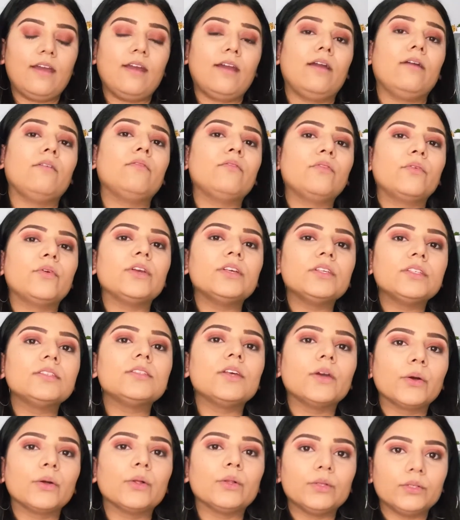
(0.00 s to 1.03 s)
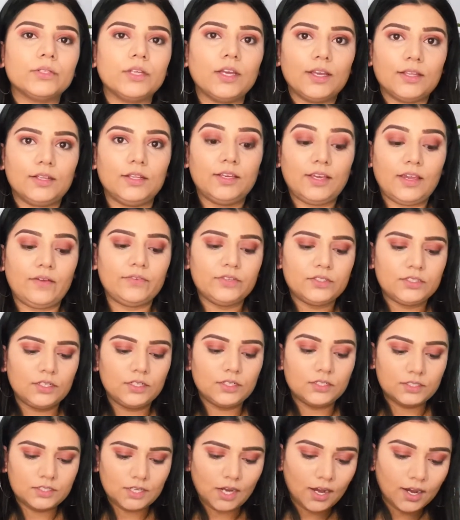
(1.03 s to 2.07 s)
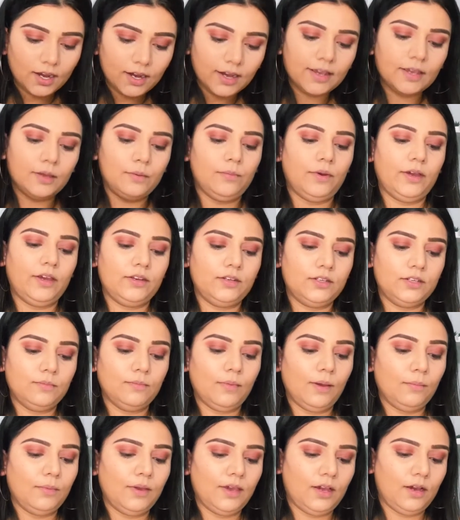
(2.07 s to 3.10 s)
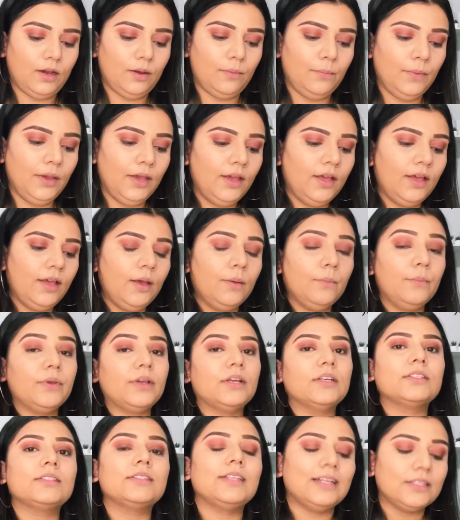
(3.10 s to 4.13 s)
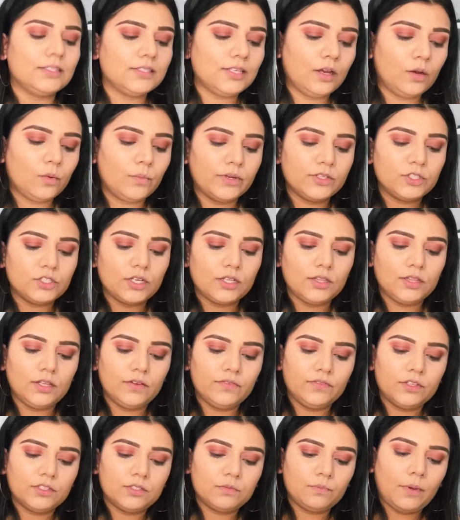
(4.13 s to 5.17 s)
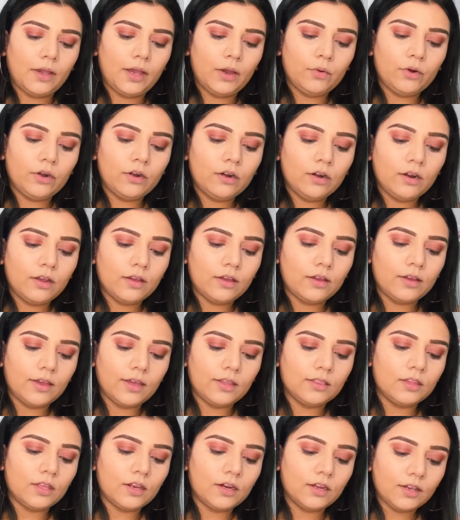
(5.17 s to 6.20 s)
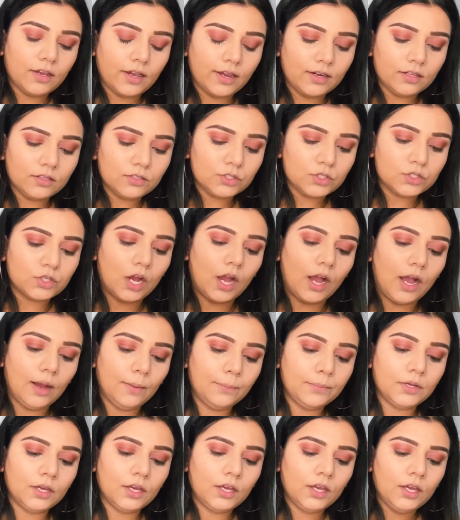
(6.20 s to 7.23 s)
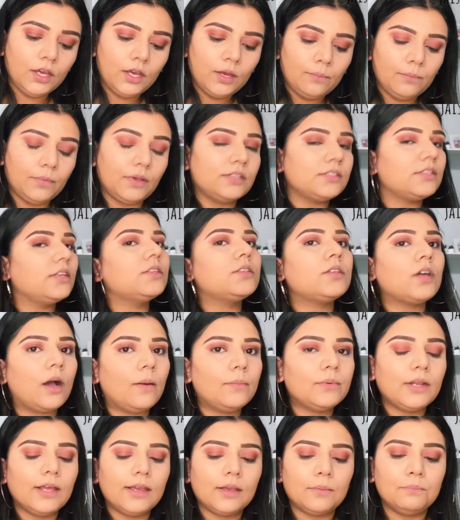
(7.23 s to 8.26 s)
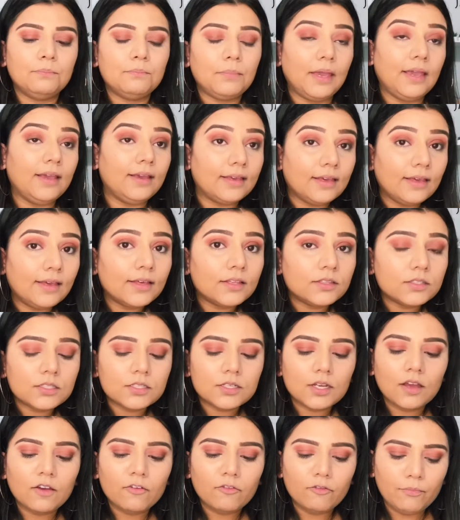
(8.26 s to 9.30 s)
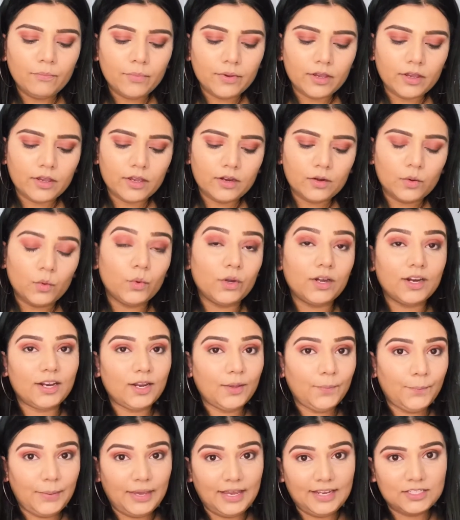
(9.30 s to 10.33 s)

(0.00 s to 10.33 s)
every single day, like every single time I did my makeup, because that's how much I love this powder. And then I kind of stopped because I stopped like baking and stuff, but we're gonna bake